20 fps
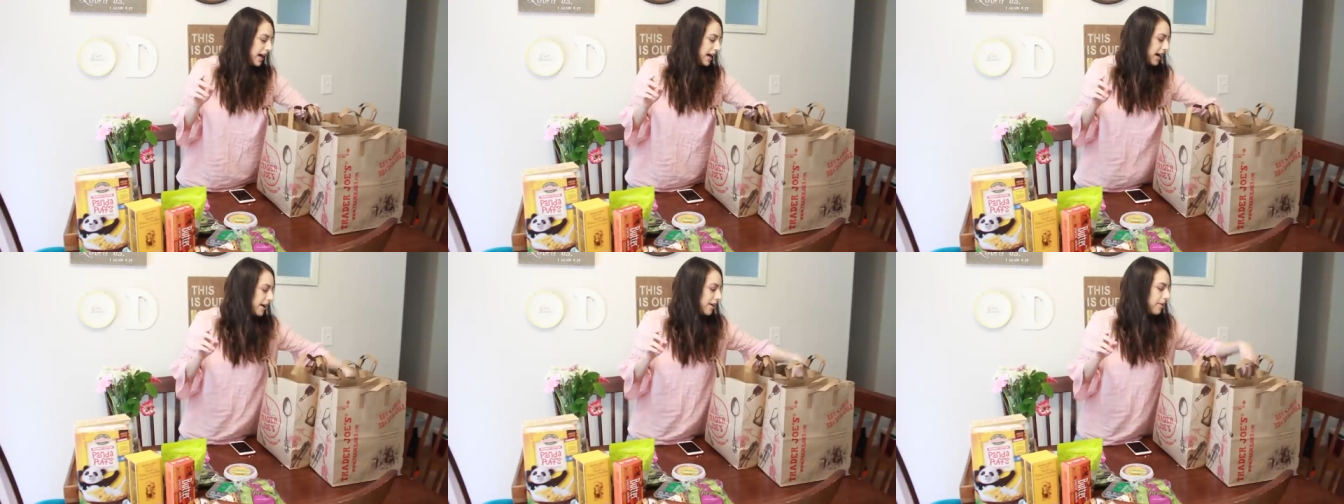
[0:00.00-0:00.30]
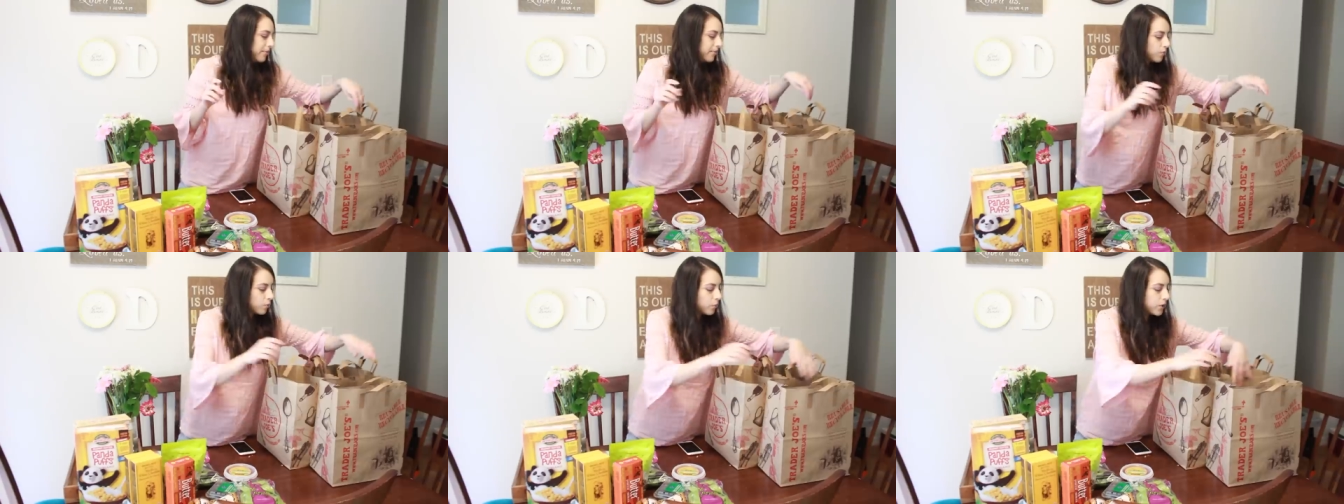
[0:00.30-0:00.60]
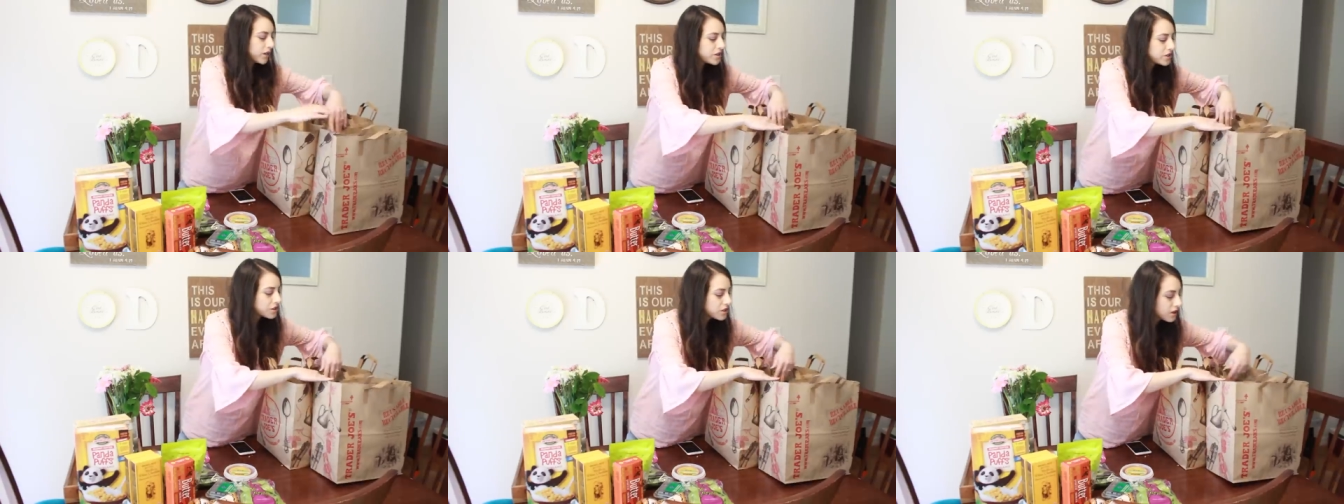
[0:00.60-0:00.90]
um,
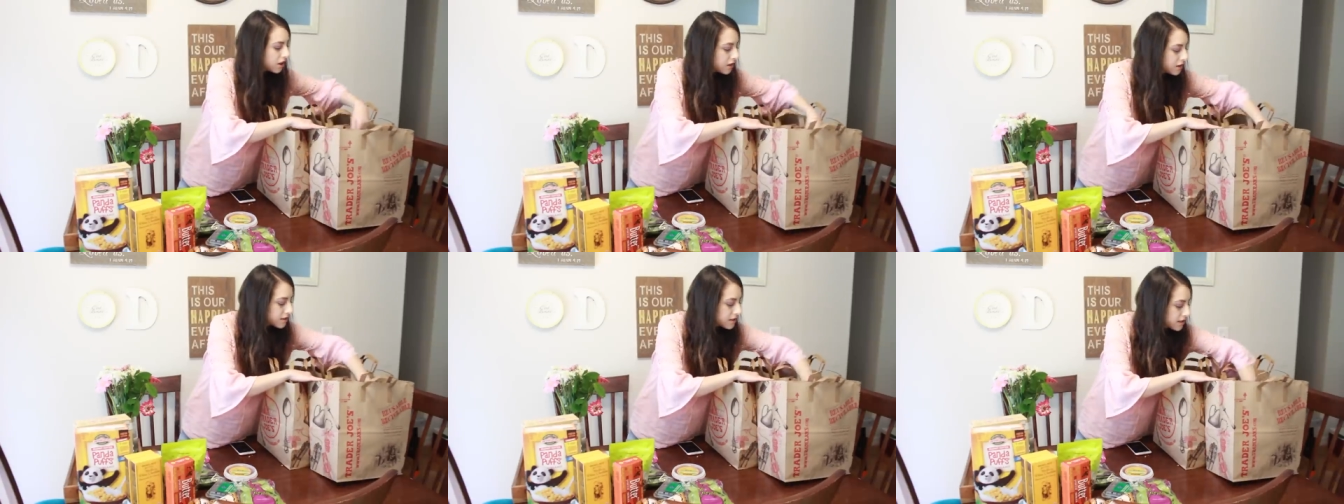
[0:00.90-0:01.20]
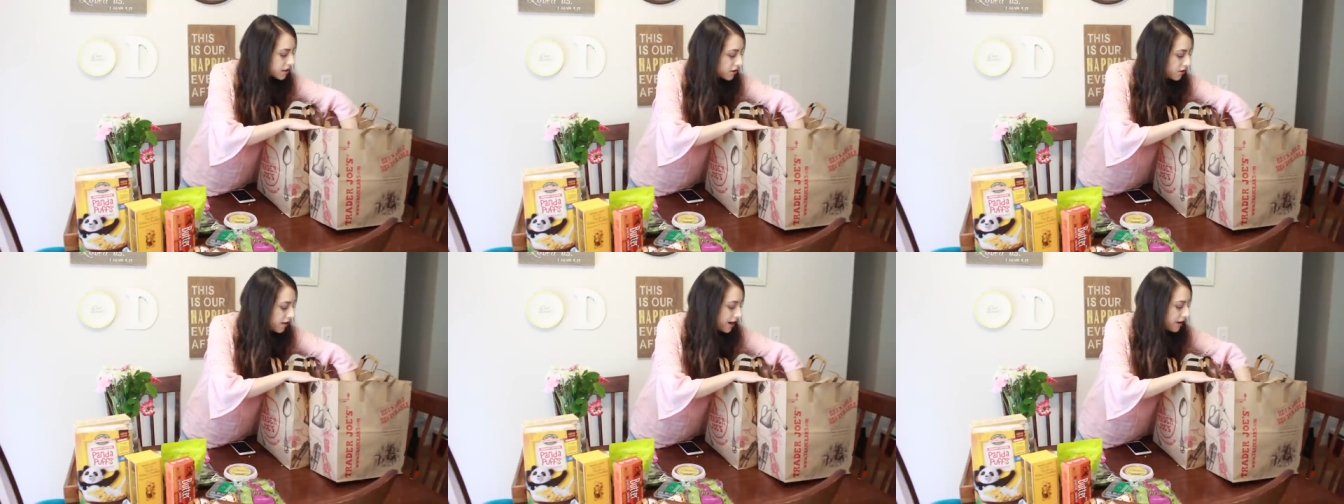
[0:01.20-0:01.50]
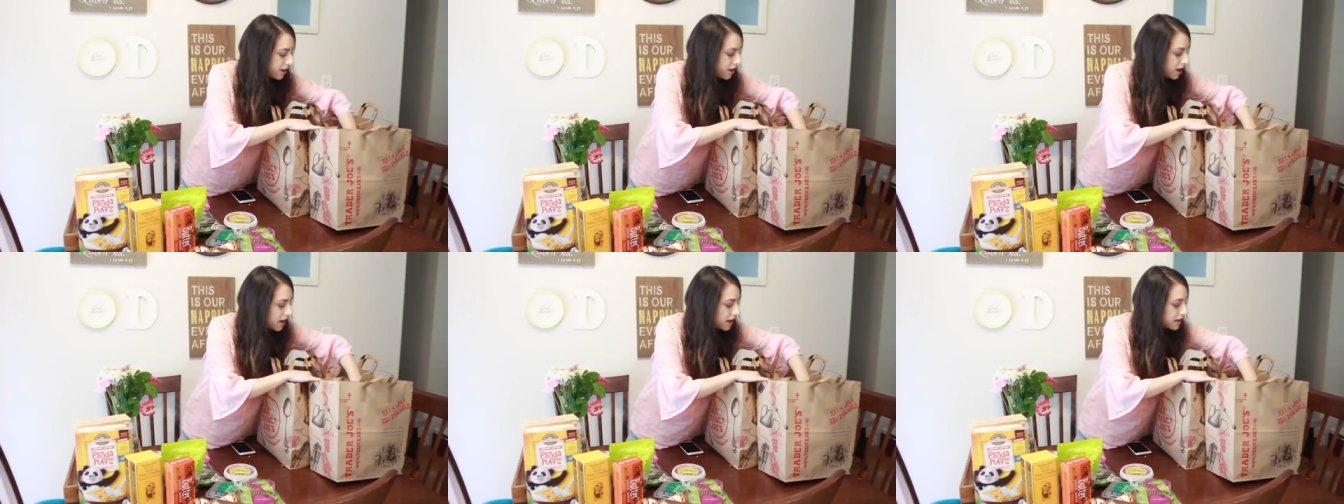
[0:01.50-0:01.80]
which also
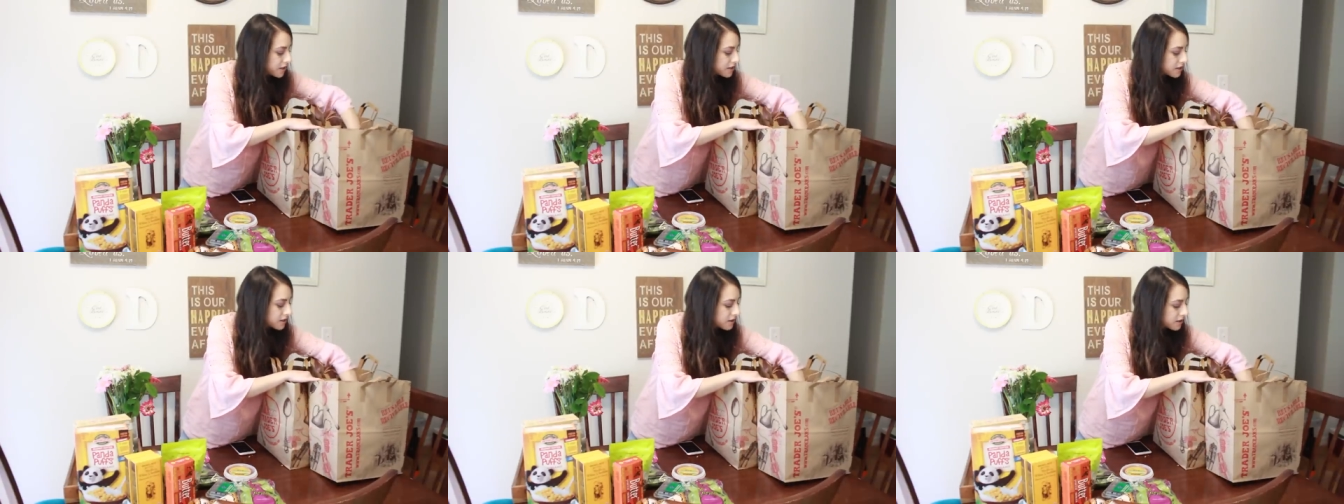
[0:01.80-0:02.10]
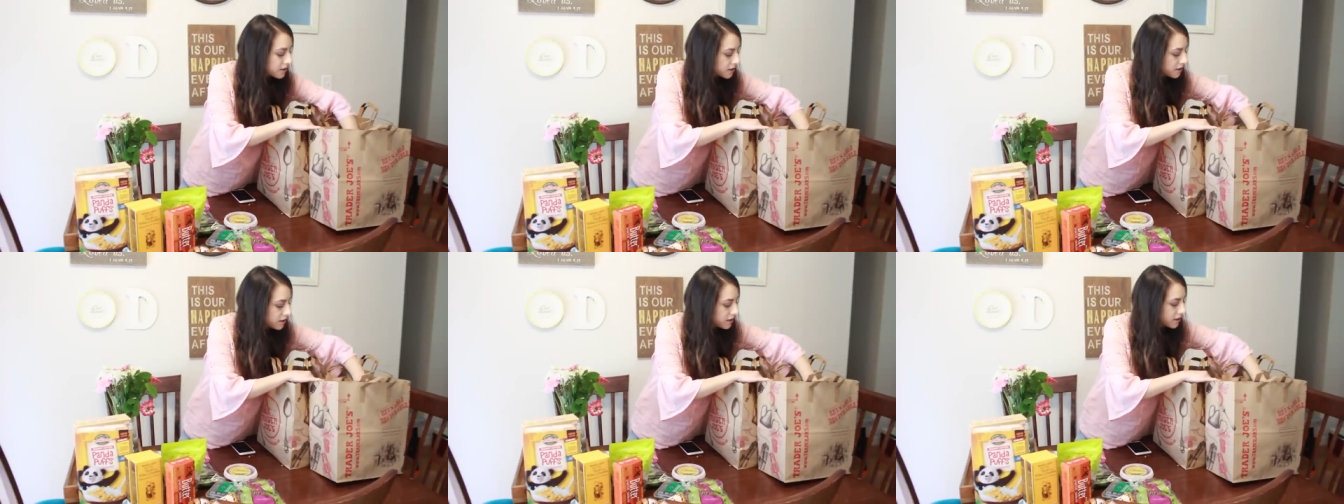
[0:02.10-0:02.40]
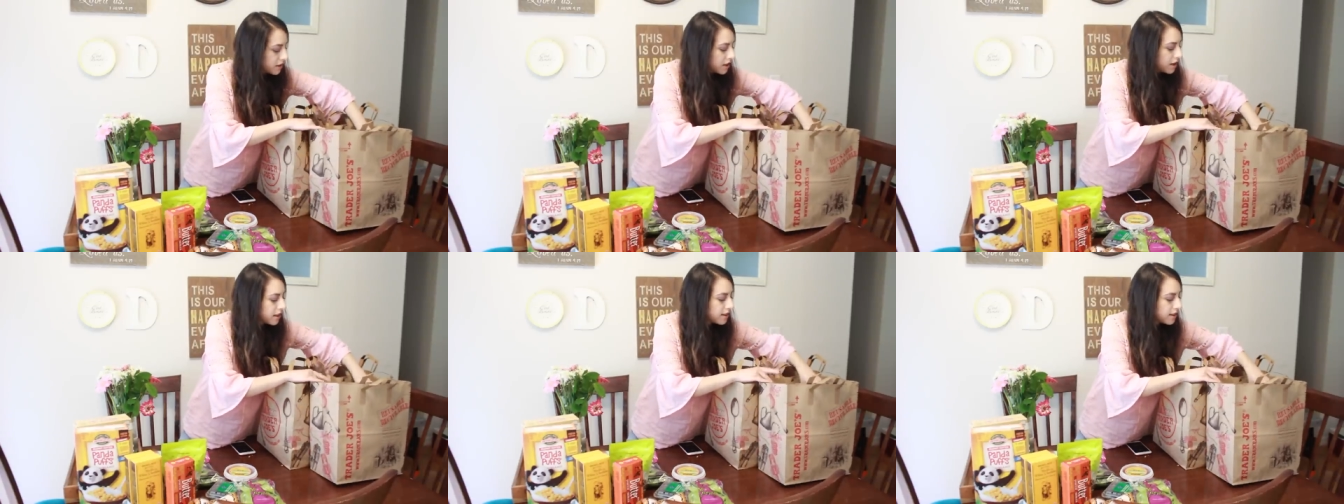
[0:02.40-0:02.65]
I got